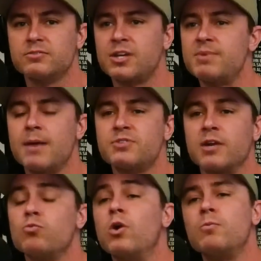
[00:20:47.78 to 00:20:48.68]
Sometimes
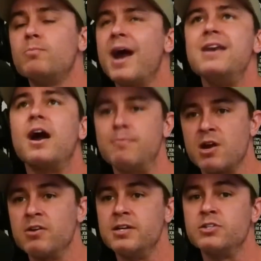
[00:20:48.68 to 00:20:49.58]
what my
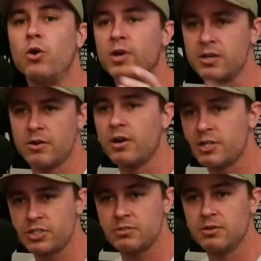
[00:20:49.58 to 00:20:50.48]
nightmare is going in on
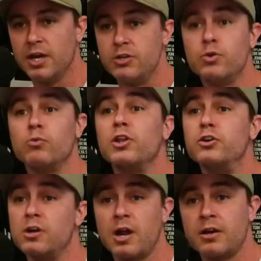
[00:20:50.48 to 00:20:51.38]
audition, doing really
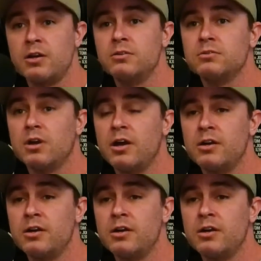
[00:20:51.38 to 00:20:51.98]
good on the